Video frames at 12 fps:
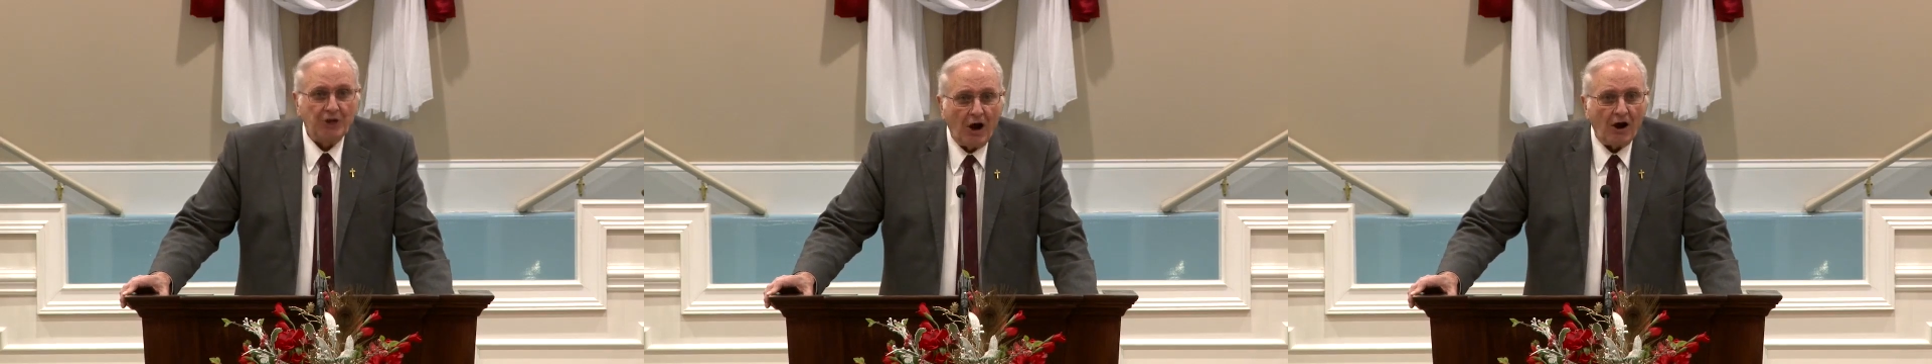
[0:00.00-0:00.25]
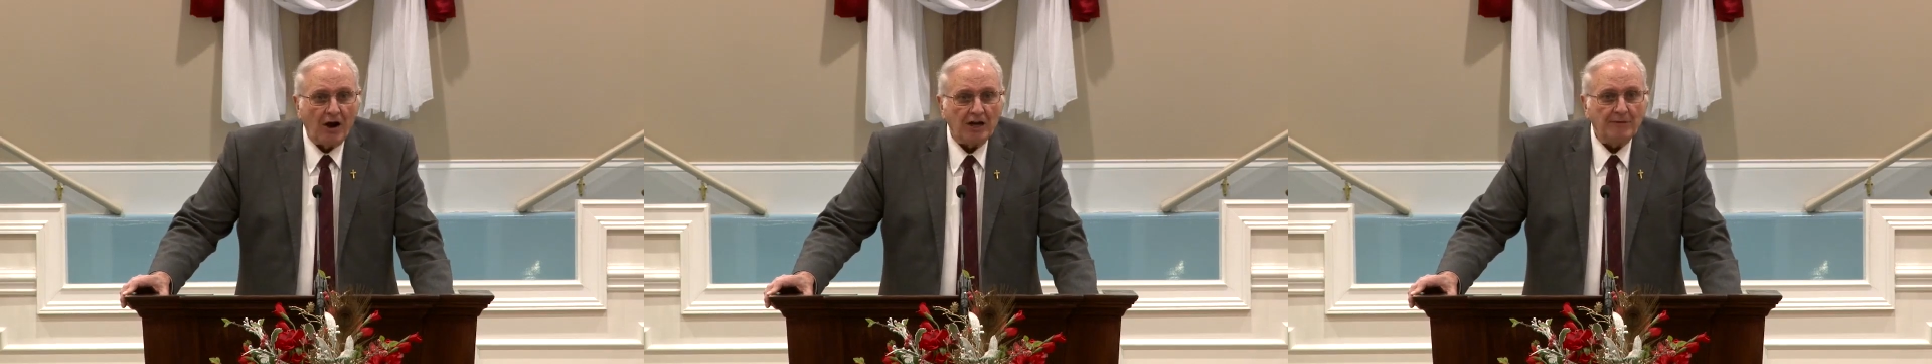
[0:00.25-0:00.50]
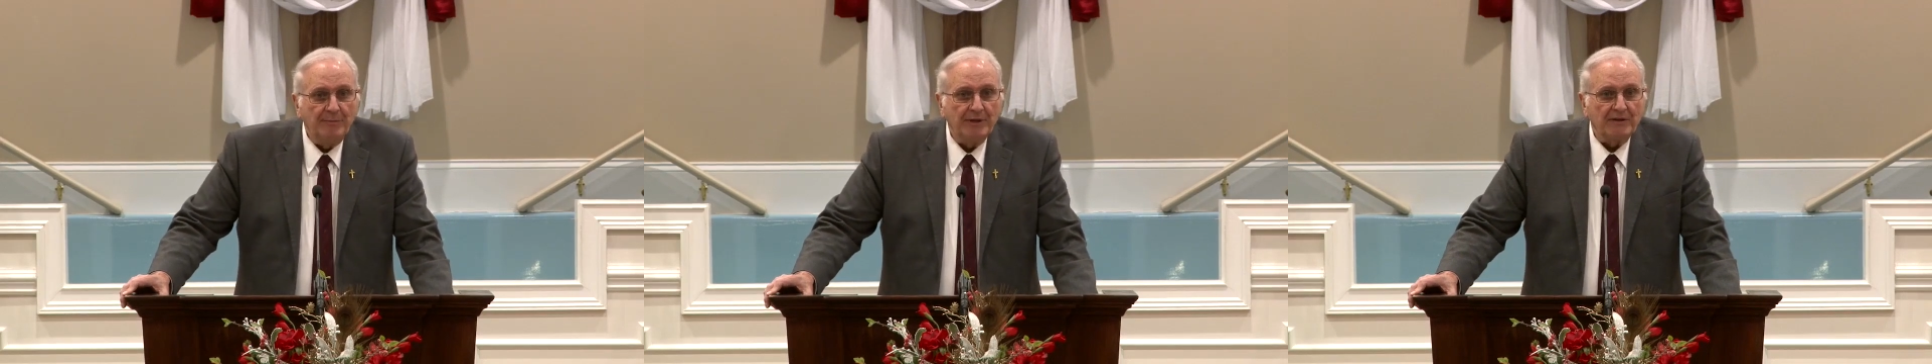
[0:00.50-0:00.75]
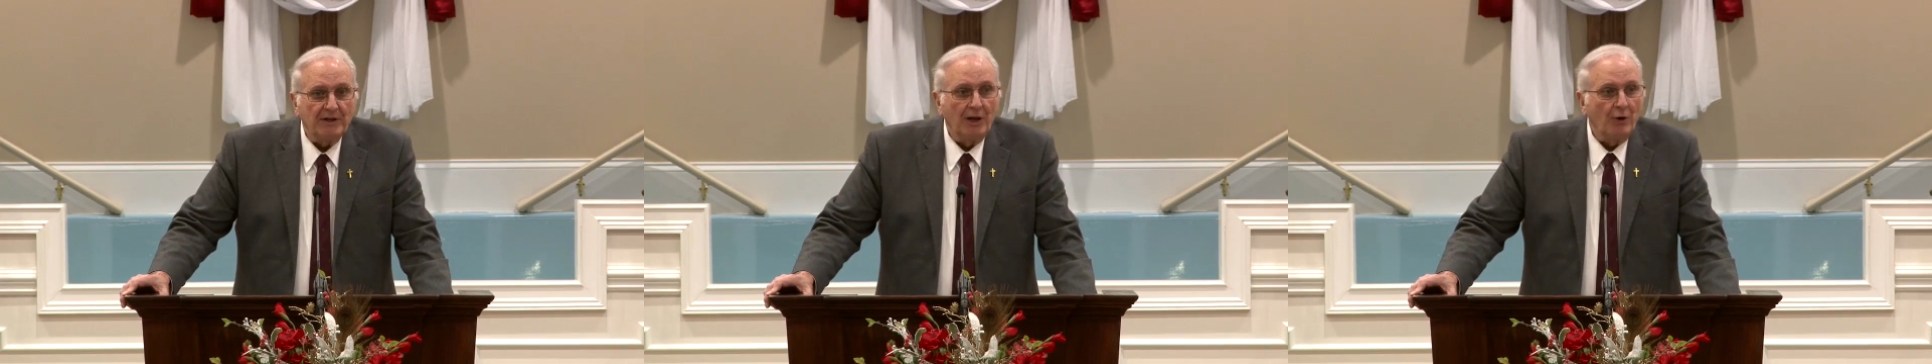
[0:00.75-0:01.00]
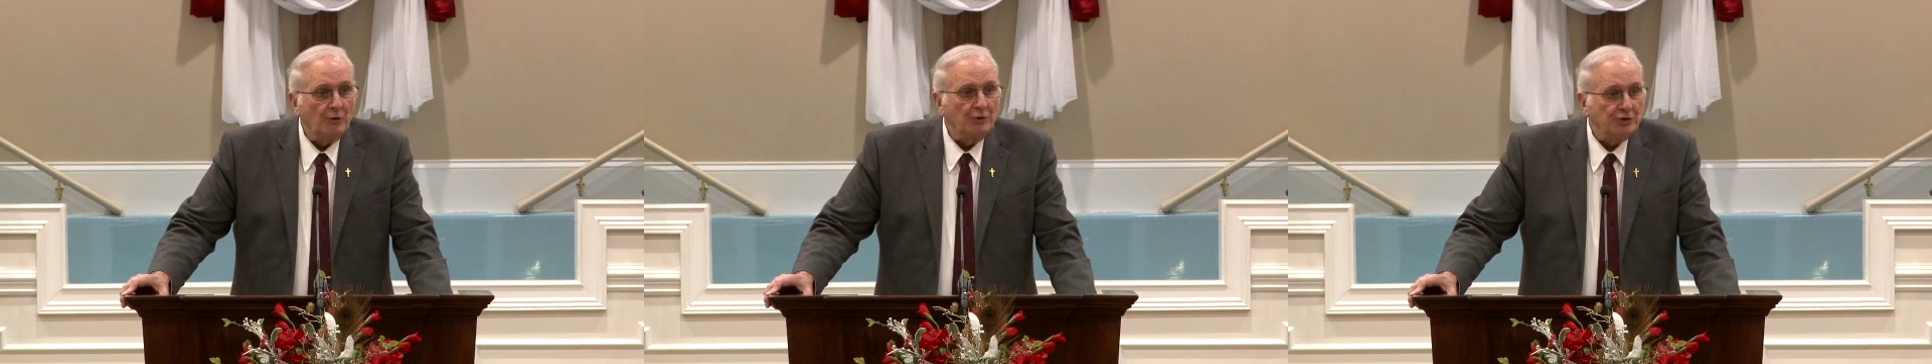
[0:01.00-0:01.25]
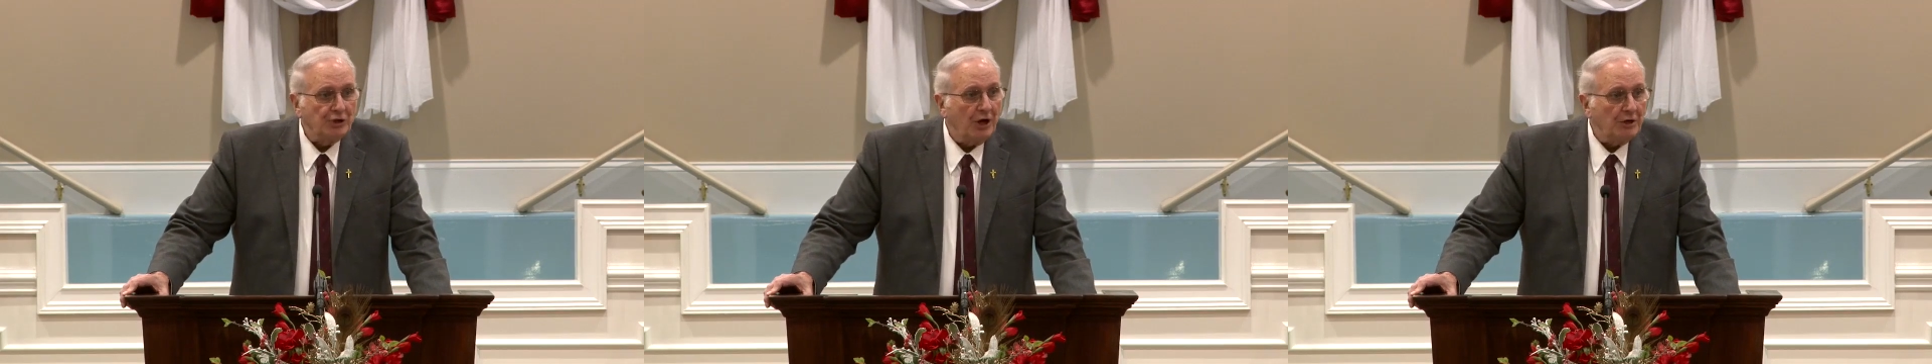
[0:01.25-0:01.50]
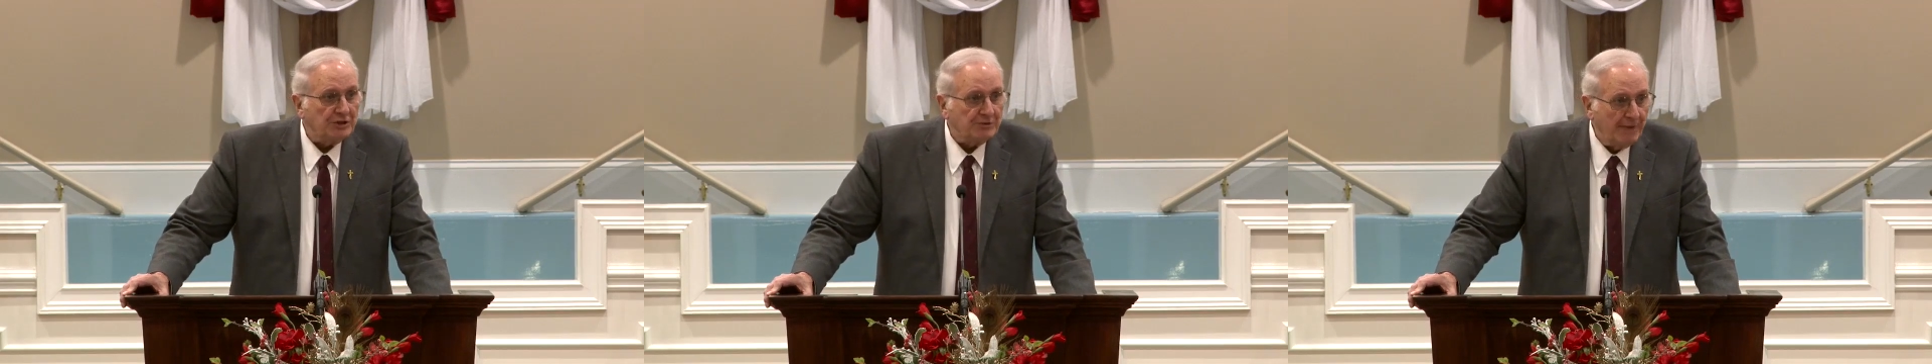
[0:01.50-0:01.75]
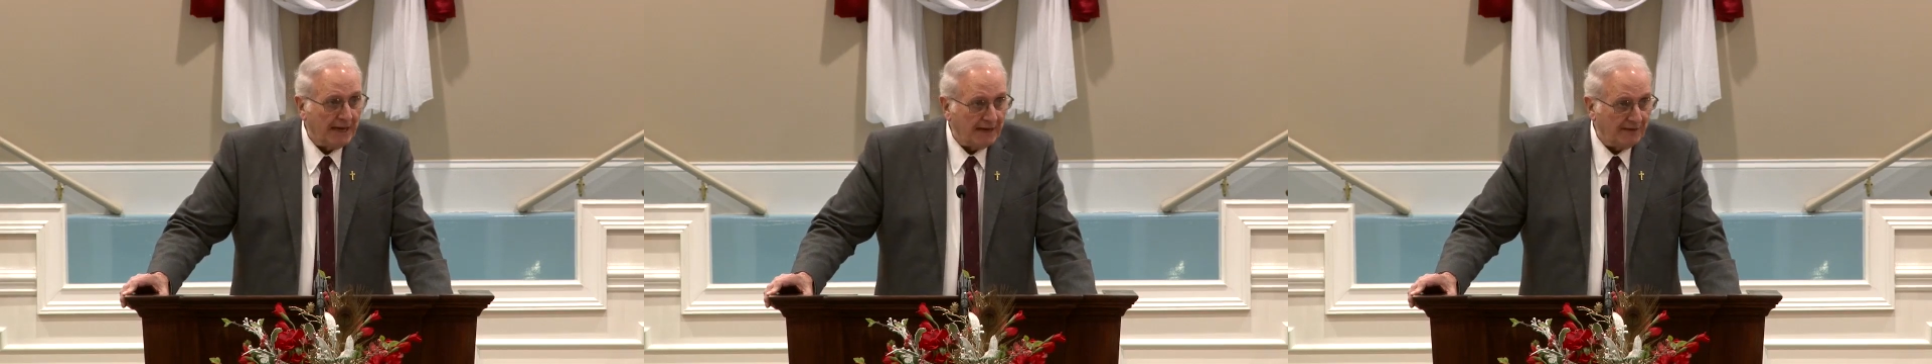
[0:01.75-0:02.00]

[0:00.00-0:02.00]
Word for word: dark, but the local church may.